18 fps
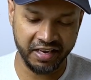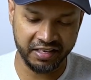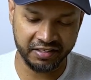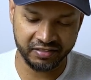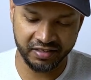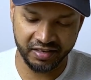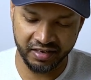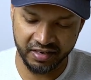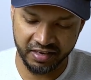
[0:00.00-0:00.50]

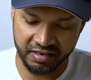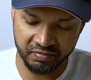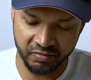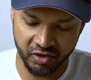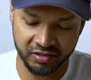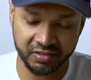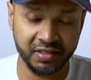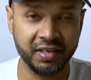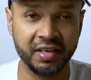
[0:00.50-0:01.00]

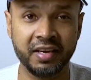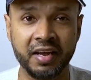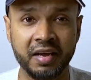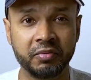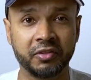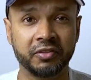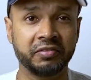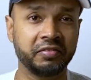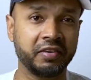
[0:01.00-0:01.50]
unboxing an
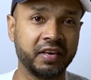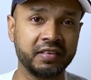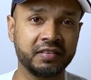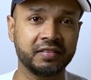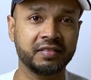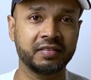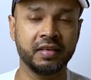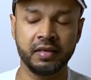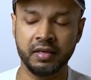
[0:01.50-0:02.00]
Apple
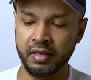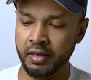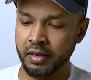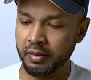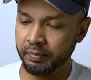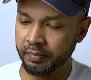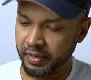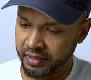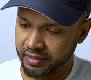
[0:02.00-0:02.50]
device,
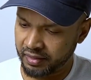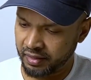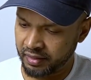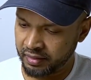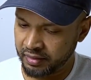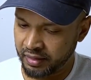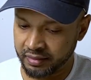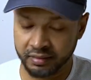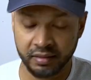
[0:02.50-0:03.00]
but
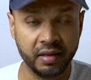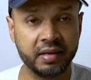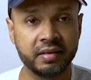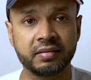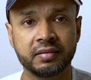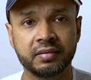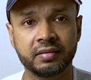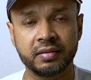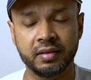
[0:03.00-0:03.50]

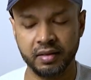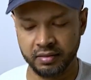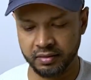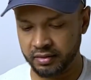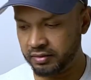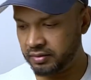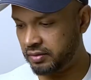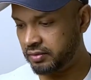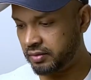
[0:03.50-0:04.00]
nonetheless,
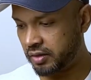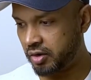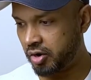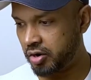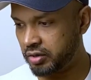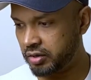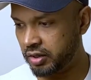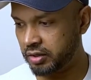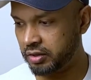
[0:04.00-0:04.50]
this is the
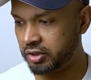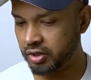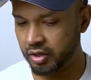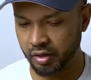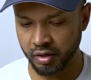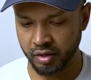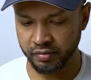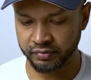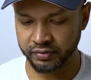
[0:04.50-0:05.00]
content
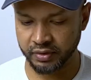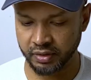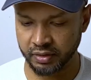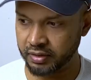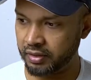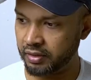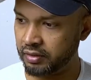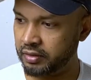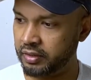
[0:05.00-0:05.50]
of the
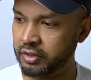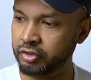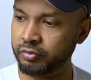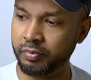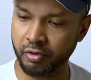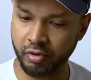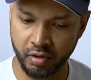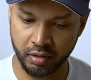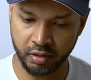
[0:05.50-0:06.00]
Dell
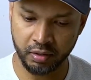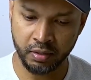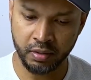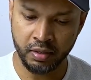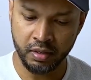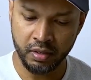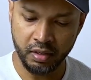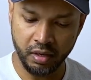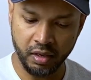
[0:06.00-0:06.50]
Inspiron
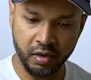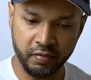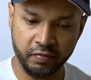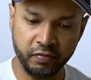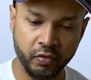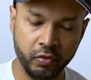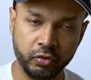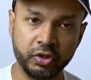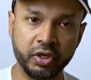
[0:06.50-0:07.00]

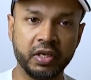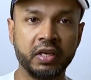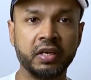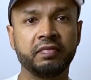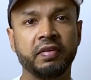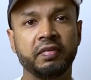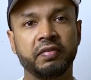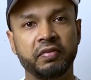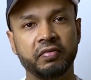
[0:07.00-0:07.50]
14
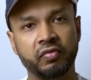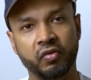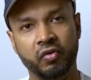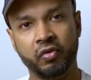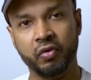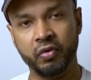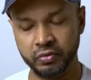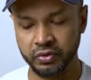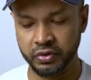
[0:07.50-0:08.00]

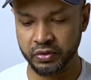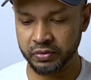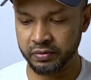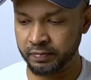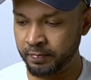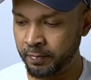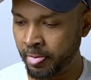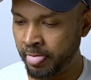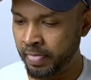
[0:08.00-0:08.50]
5402.
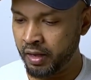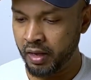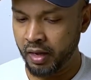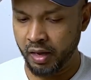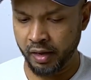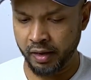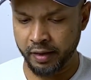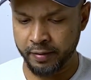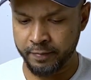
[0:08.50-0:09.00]

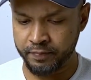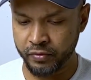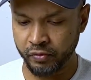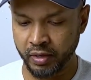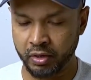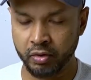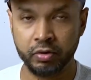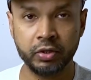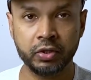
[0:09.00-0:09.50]

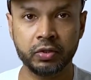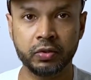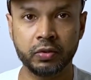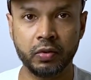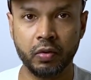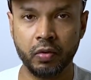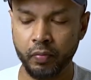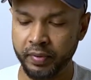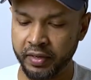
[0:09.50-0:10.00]
We're going
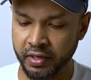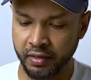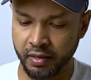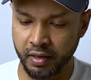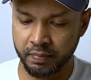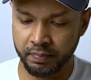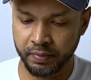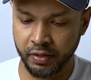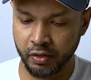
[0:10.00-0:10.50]
to open
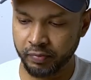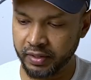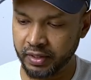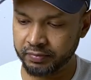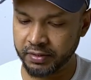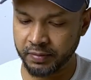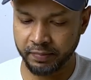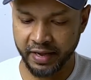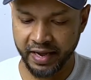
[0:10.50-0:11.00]

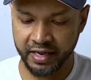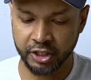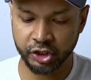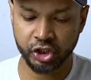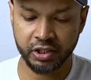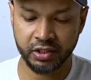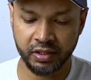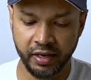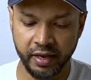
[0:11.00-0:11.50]
up the
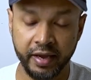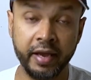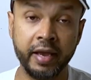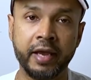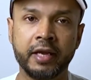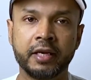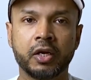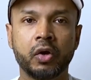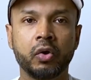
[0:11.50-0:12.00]
packaging
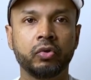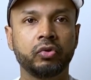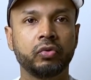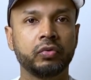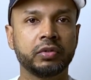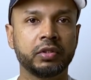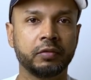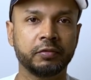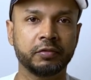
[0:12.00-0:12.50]
and go
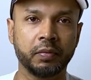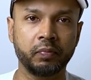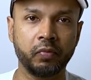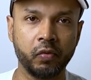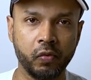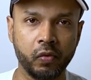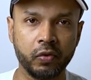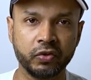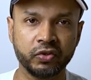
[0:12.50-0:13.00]
through some of the
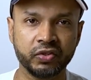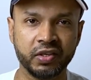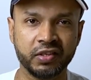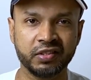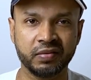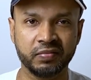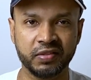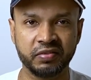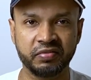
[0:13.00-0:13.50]
ports and
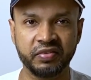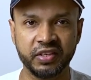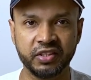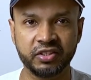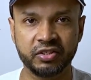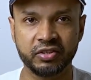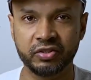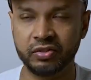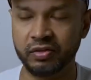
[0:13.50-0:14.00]
some of the
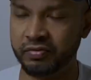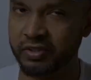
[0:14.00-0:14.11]
features of